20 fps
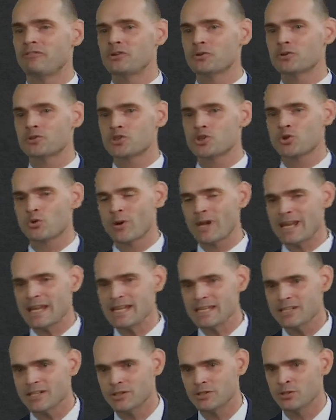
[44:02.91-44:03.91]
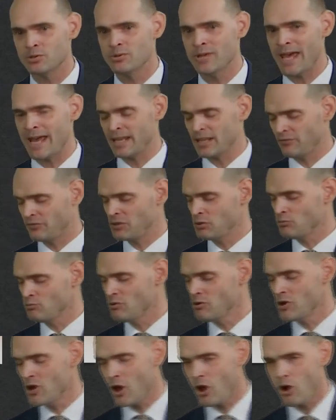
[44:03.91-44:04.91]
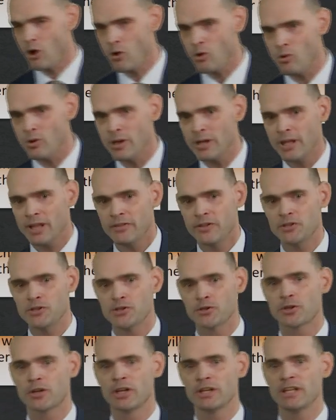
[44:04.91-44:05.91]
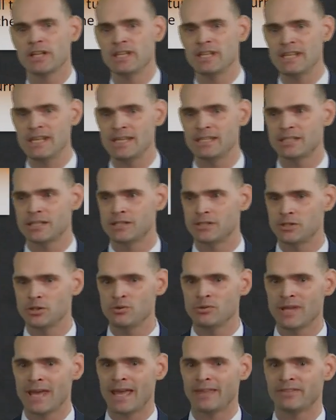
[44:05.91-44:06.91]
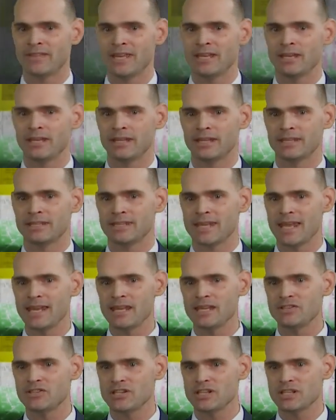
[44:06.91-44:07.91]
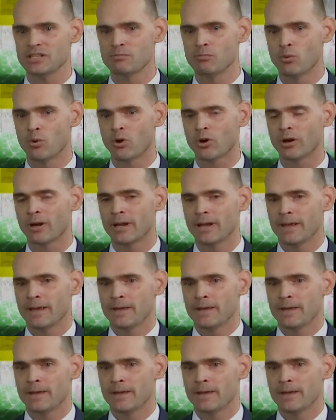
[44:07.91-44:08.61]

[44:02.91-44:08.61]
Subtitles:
you're trained to do that, if you know that you're going to need to do that, then the tendency is more,